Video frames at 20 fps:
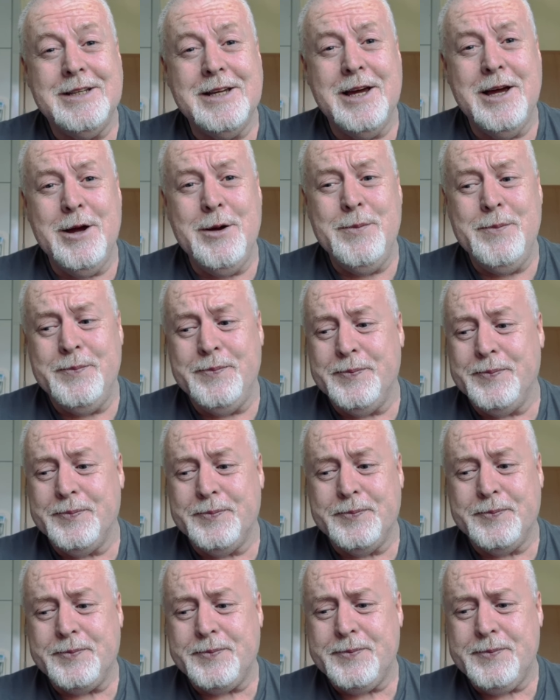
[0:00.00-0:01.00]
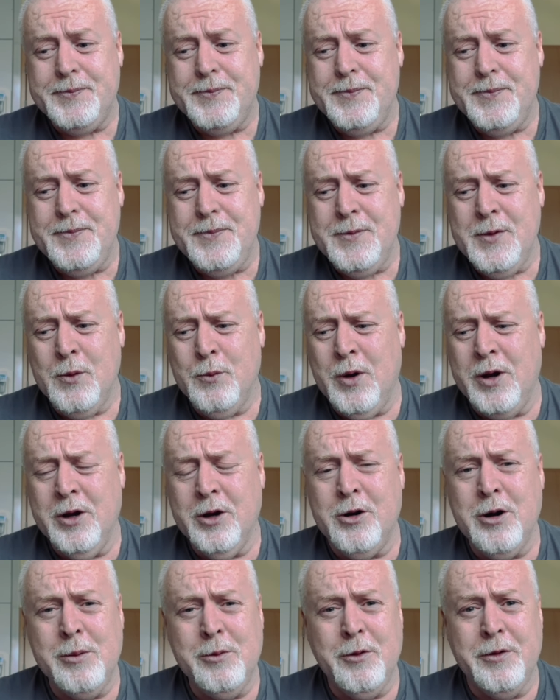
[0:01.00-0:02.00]
what an
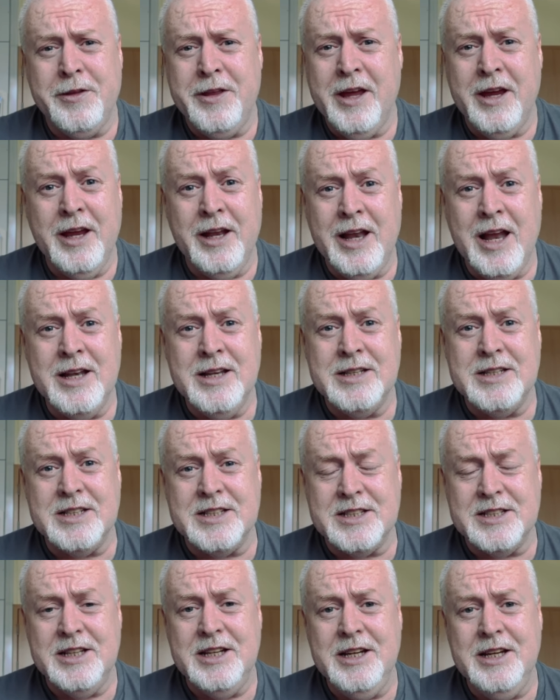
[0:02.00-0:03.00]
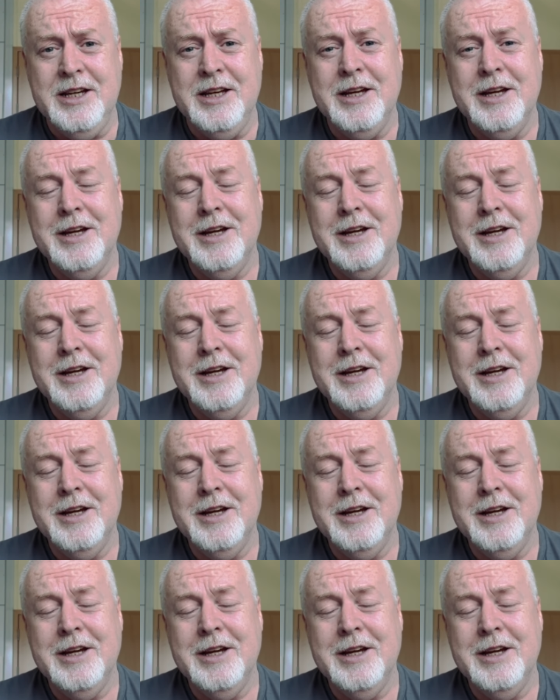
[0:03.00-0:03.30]
incredible thing. And then to see